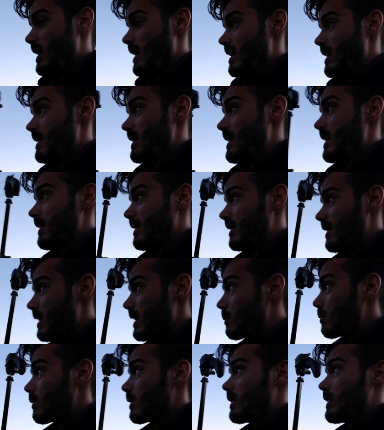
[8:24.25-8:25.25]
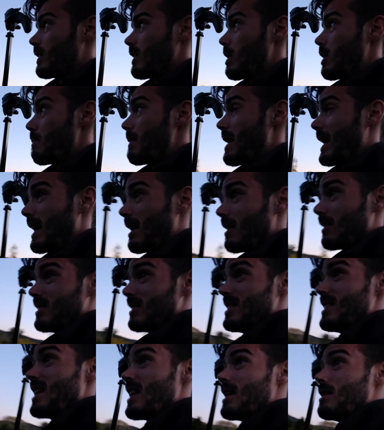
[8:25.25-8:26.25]
And then I think we're gonna come back out
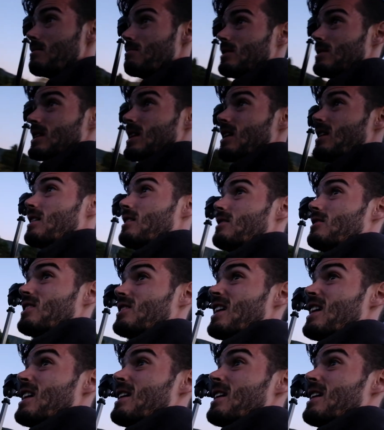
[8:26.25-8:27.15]
tonight because